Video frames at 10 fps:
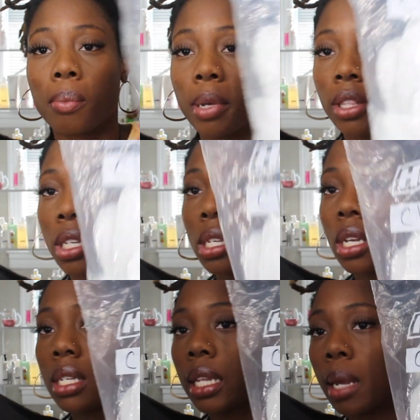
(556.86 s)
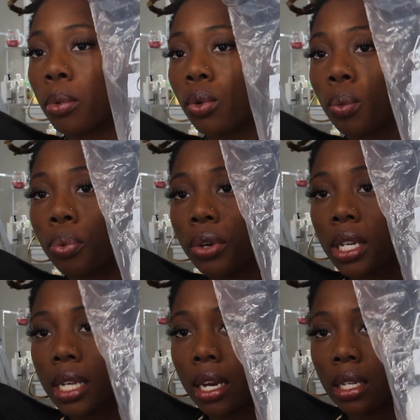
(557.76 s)
But this is labeled
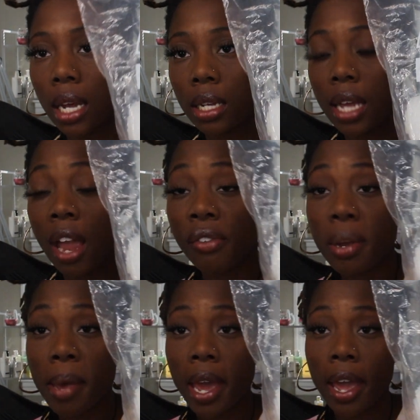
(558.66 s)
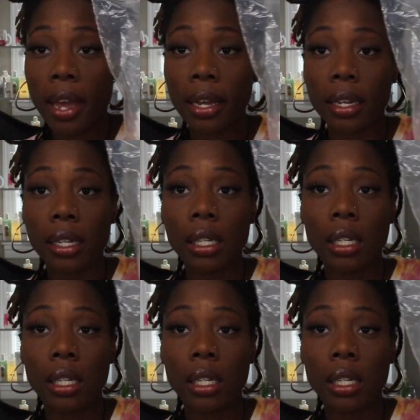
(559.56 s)
pre-sanitized. Every bag,